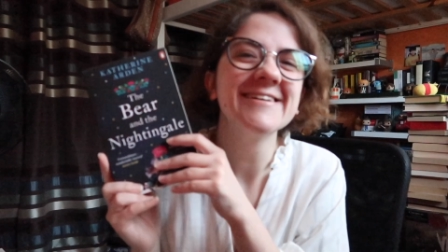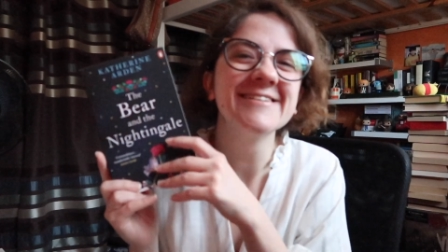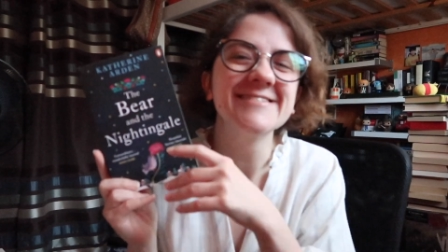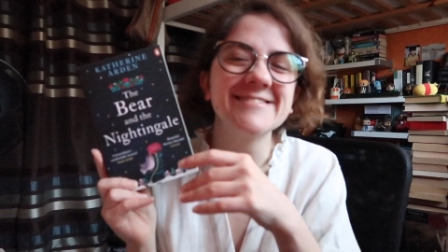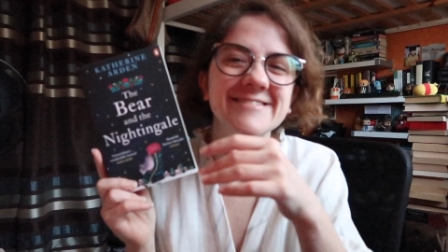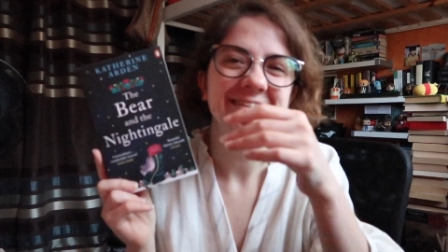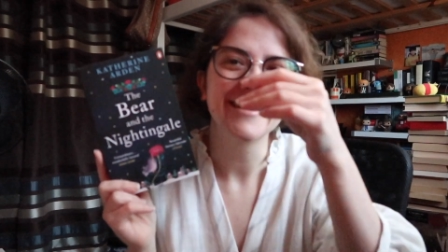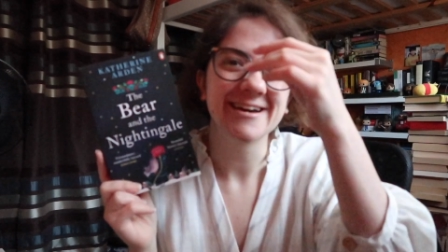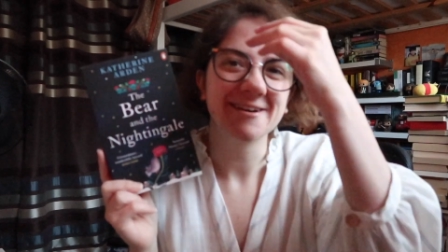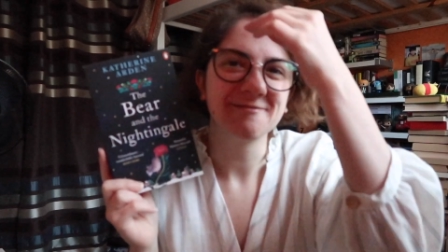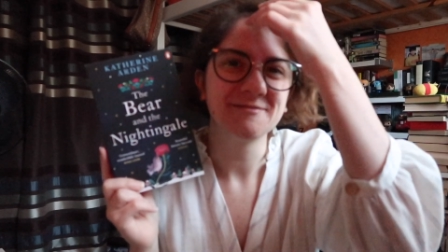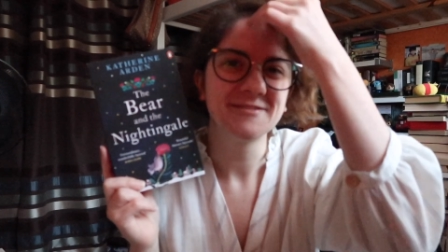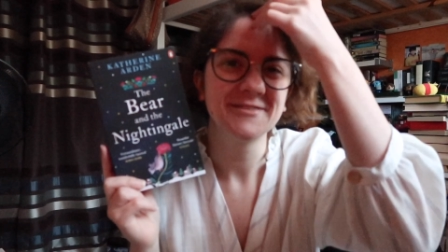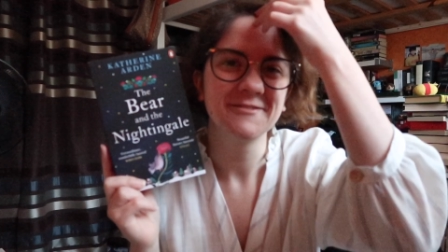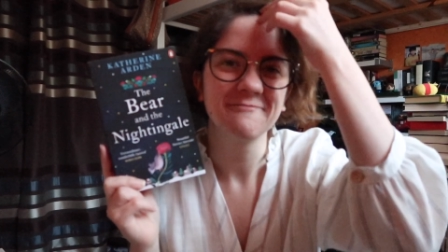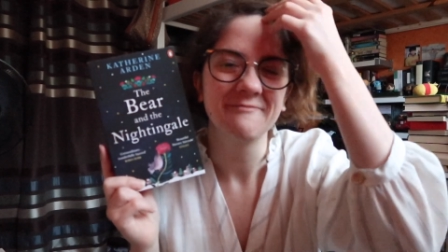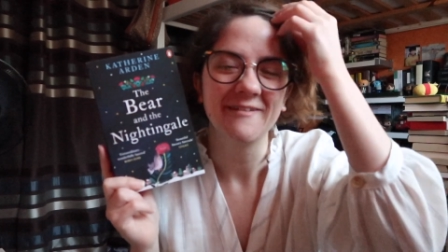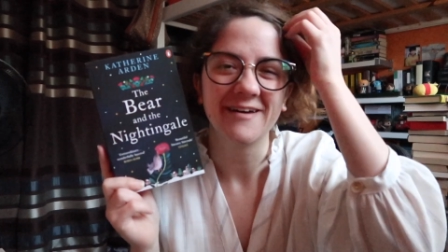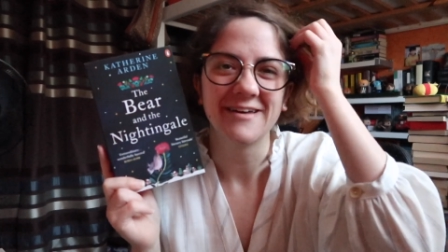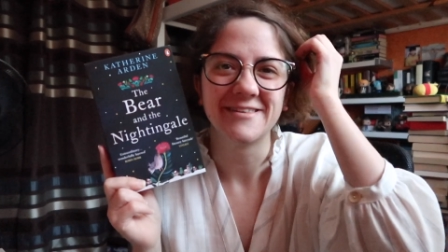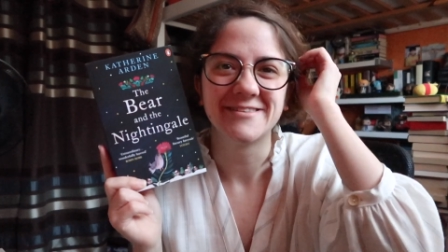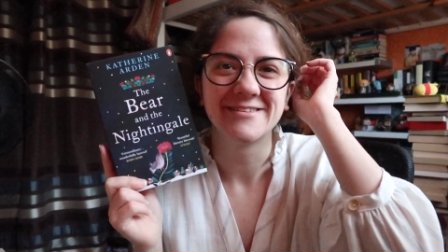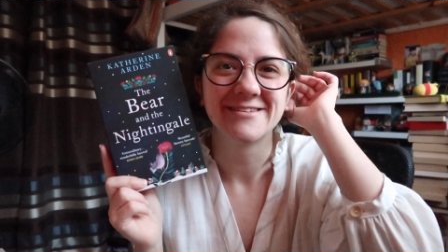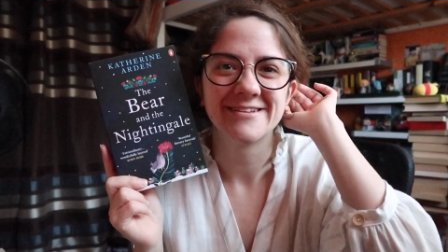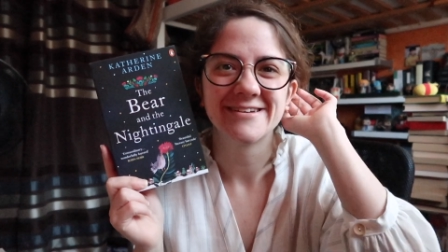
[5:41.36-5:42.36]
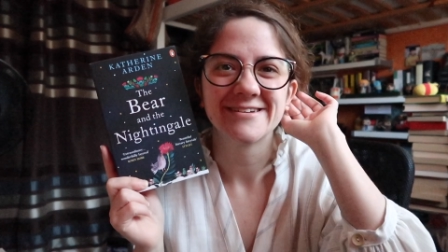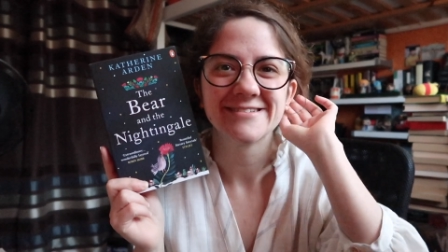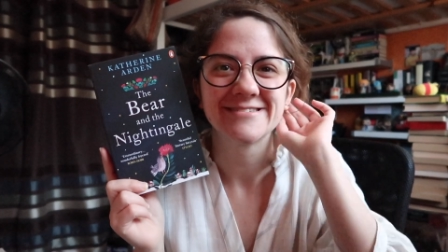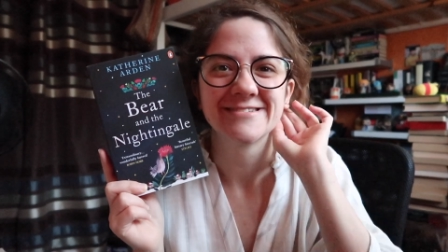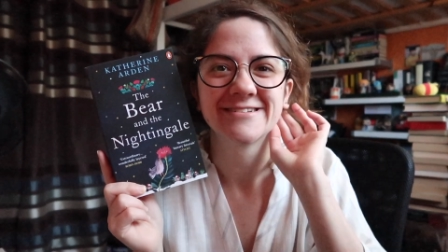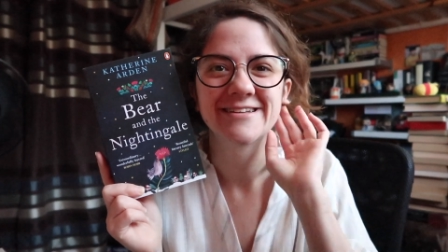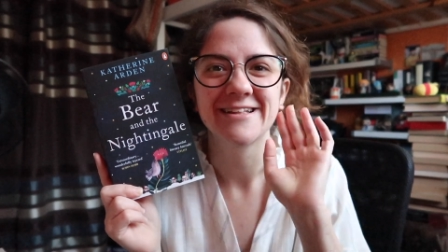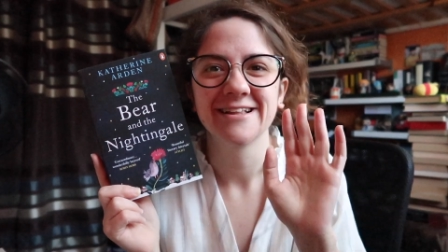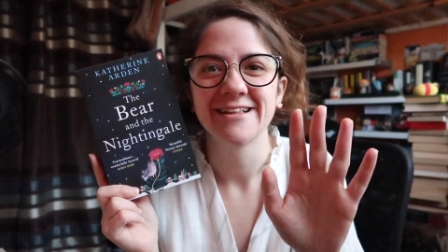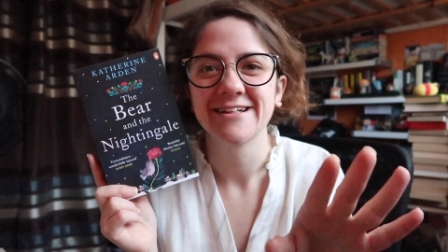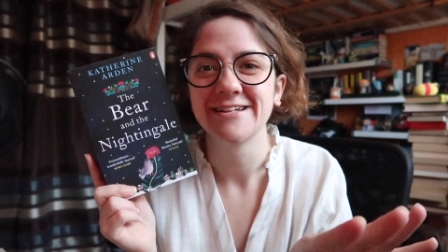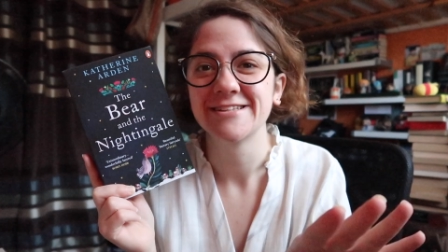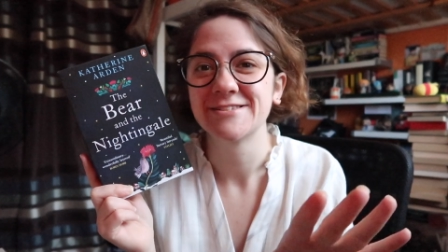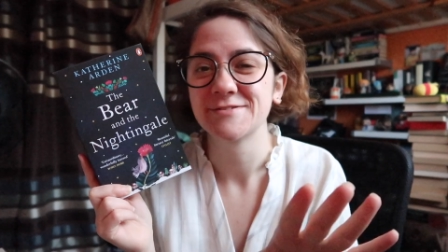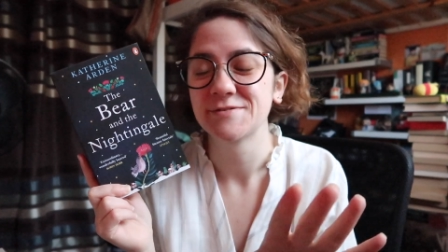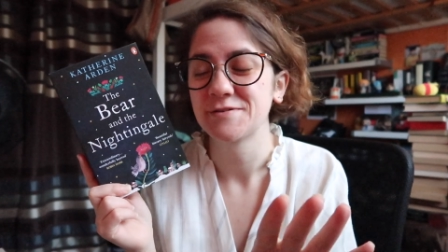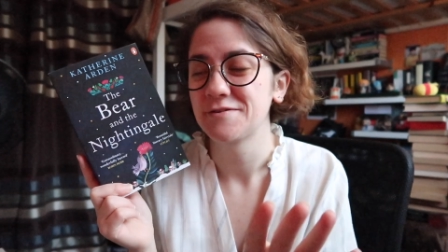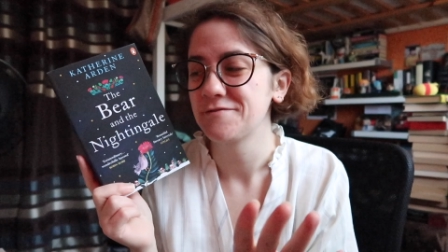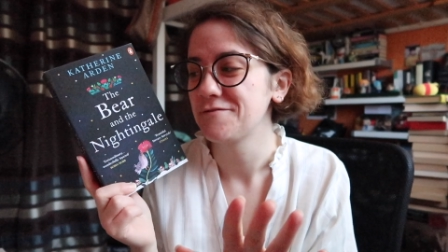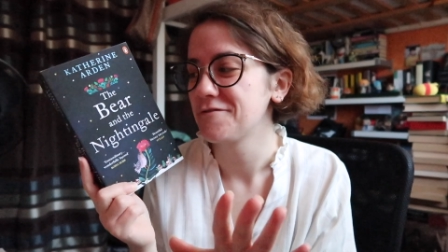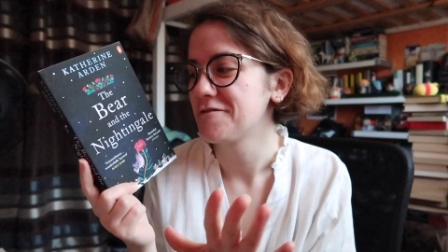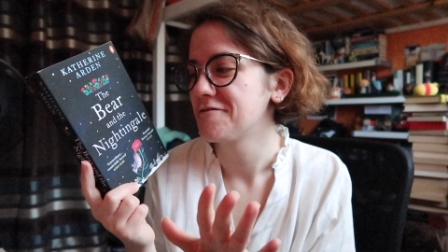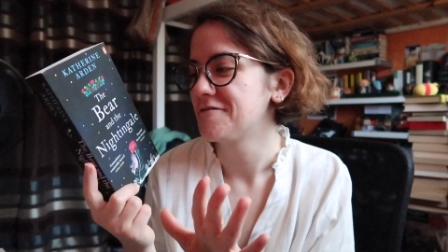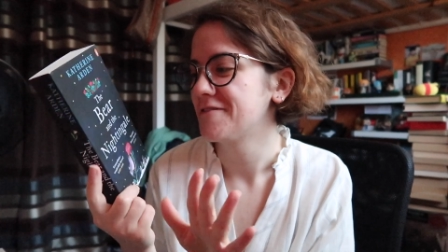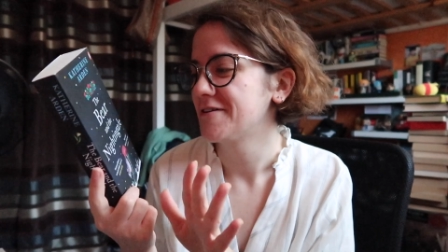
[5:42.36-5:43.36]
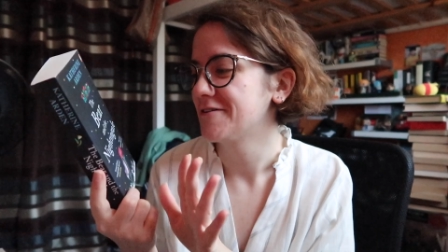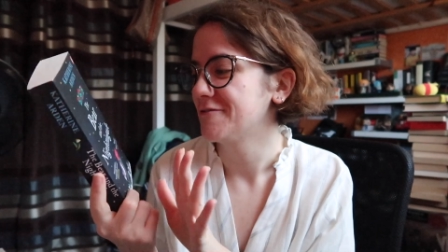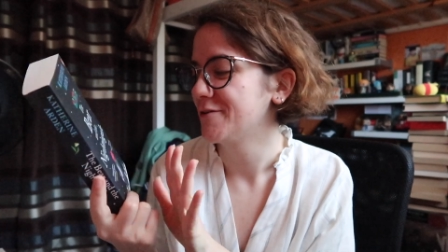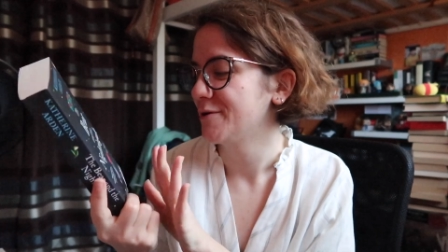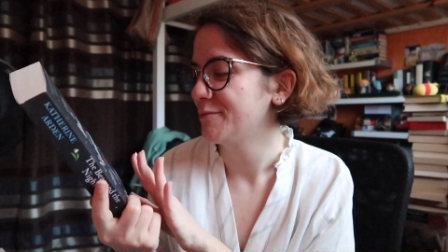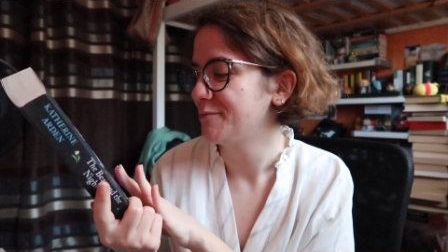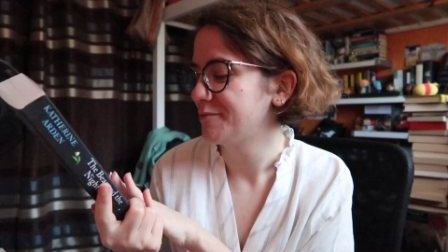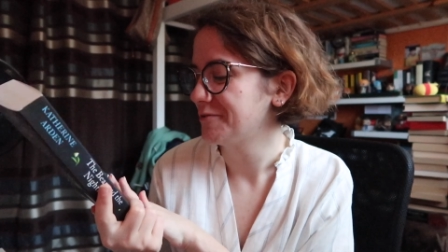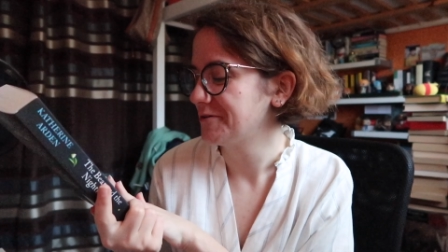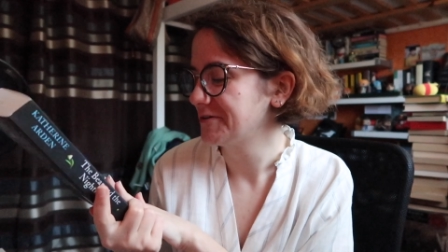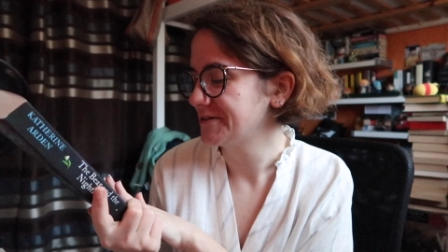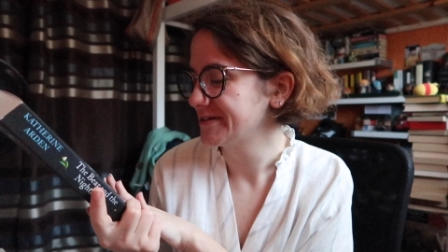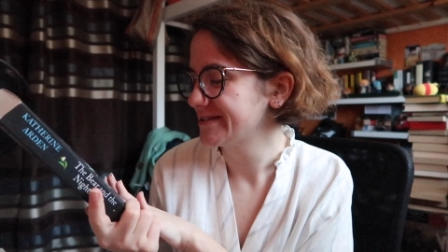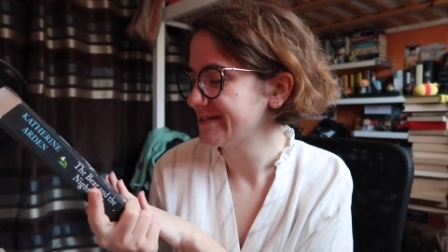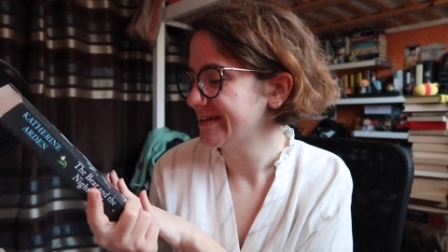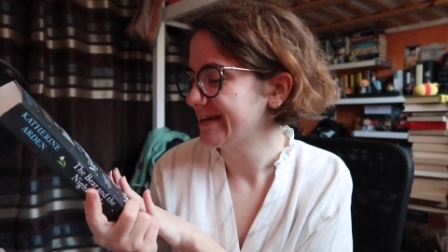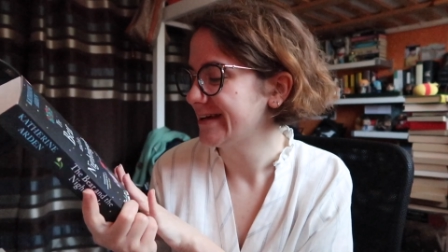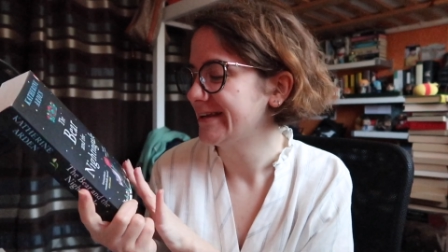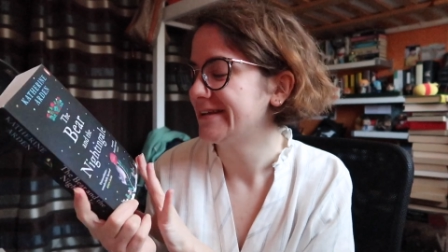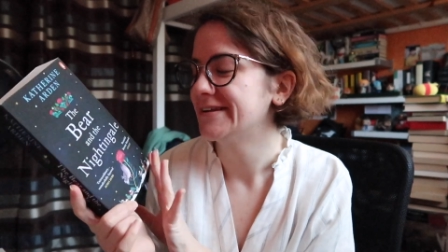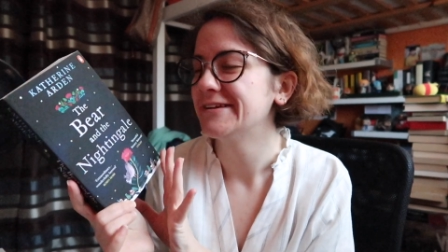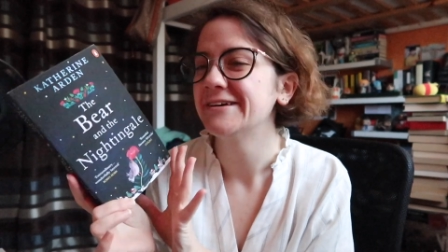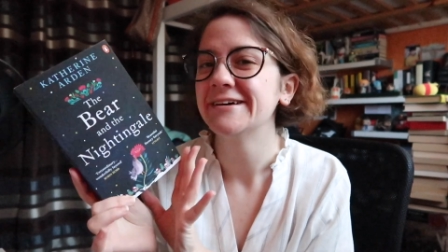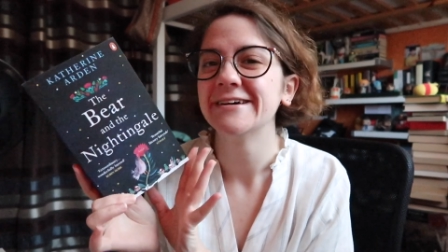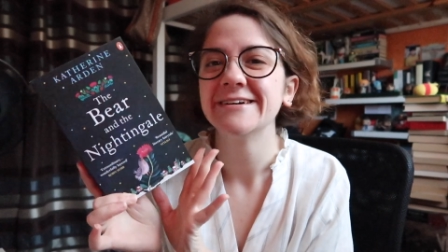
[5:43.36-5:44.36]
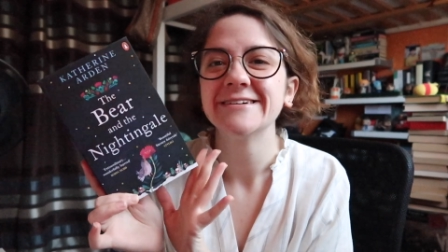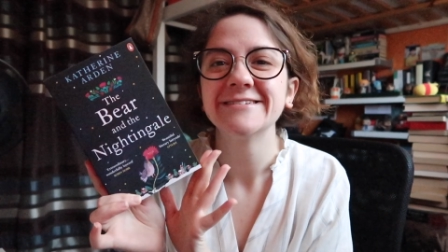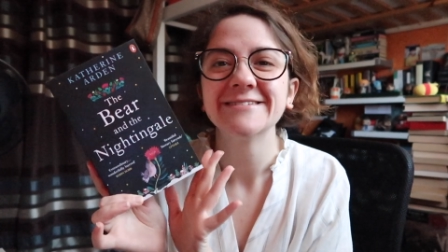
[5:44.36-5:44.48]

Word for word: she got me The Bear, and Nightingale. It's one of her favourite books and